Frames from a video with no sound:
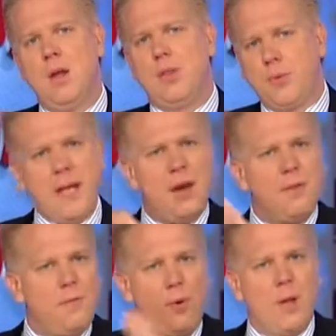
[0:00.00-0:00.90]

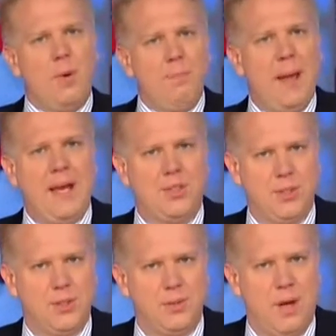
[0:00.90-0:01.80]
341
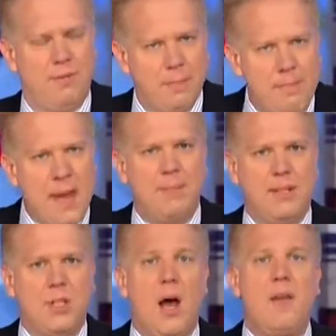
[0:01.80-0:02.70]
pages of
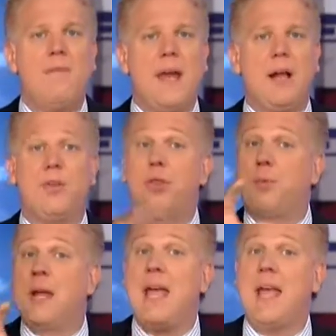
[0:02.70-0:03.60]
amendments unveiled
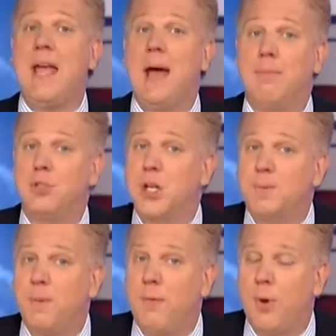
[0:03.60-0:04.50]
3 a.m.
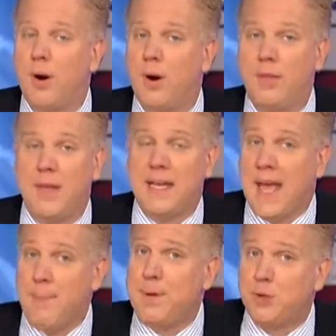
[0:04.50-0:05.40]
just before the
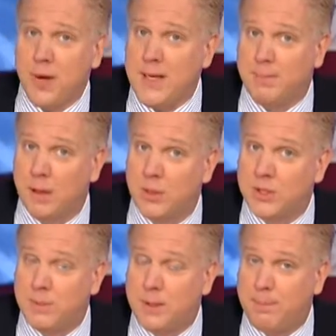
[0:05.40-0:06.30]
Cap and Trade bill
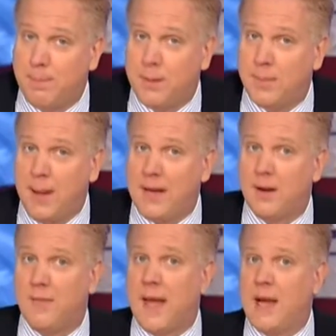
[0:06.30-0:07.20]
was debated
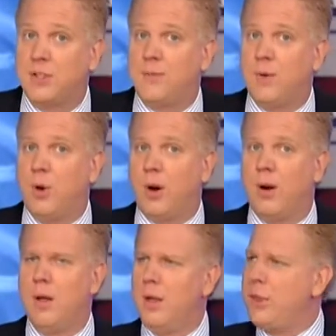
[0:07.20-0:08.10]
on the House floor.
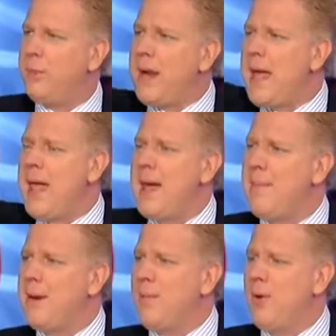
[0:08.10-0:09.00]
3
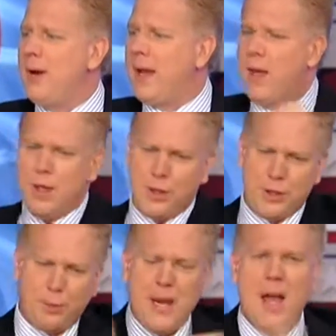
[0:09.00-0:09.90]
a.m. in the morning,
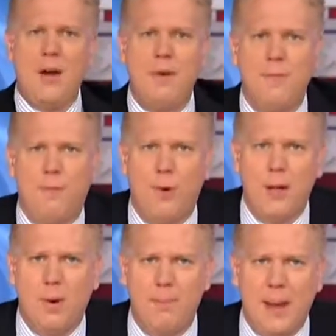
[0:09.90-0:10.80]

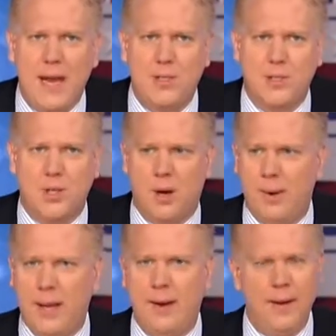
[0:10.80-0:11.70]
341 pages go
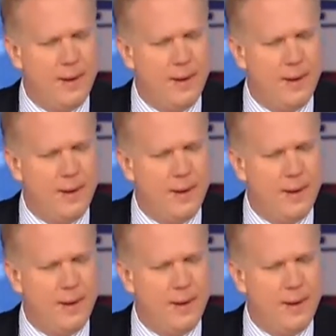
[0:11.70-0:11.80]
in.